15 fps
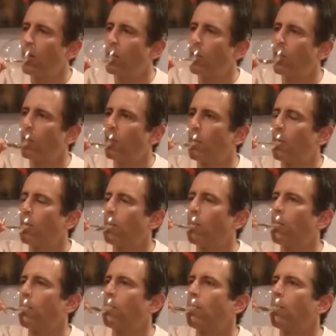
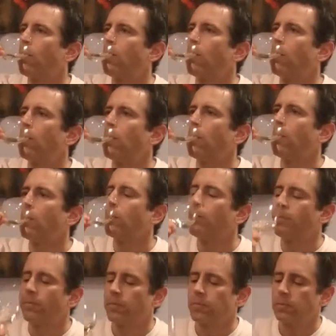
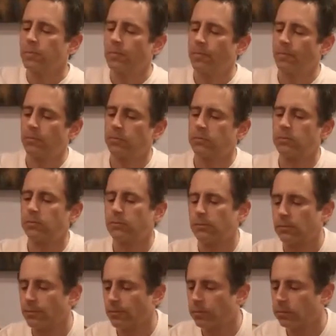
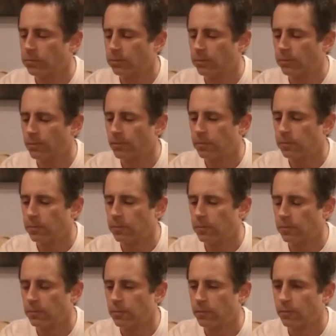
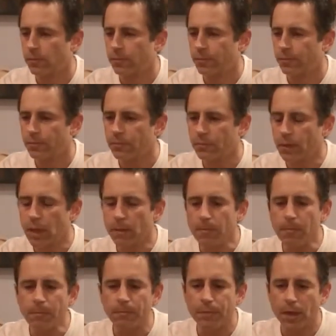
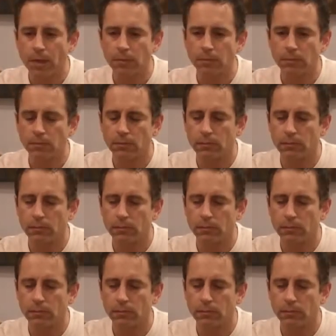Nobody speaks.